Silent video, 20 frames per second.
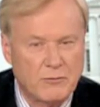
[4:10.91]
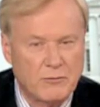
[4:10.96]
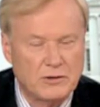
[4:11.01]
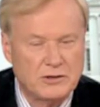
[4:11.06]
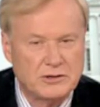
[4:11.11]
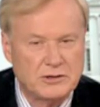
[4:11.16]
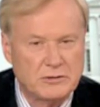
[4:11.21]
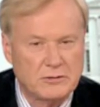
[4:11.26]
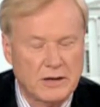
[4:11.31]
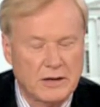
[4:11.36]

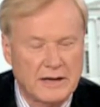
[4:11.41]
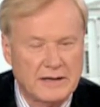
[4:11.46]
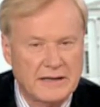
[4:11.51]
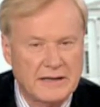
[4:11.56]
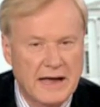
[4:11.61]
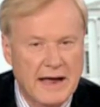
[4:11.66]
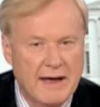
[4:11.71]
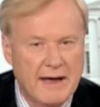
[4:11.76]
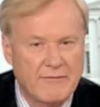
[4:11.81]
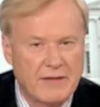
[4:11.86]
Would you like
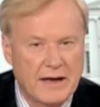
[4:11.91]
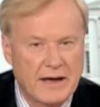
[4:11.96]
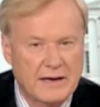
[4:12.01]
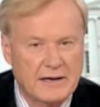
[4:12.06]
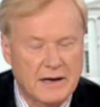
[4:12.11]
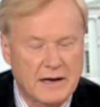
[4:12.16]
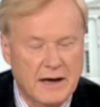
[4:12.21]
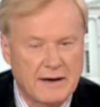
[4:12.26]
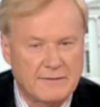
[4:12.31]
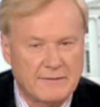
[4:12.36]
to have that
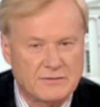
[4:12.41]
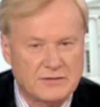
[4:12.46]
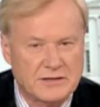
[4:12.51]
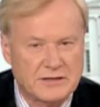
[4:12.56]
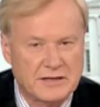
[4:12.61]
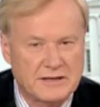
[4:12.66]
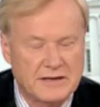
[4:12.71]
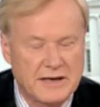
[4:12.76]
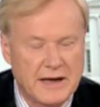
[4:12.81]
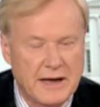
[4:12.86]
kind of
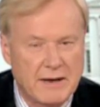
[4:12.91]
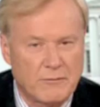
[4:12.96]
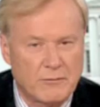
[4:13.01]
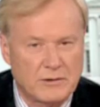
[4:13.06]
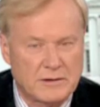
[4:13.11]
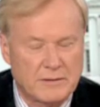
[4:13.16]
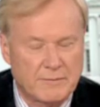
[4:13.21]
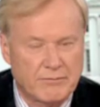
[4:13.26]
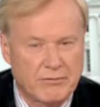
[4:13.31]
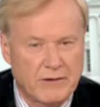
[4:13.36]
sit down
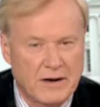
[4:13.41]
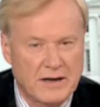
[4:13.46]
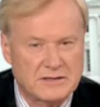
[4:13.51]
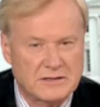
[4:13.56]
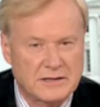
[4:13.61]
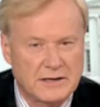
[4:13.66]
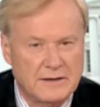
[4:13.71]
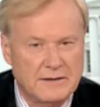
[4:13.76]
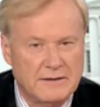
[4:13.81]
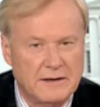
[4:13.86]
with the
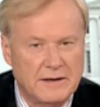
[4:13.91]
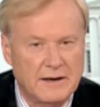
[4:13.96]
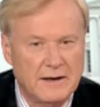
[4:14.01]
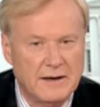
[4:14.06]
president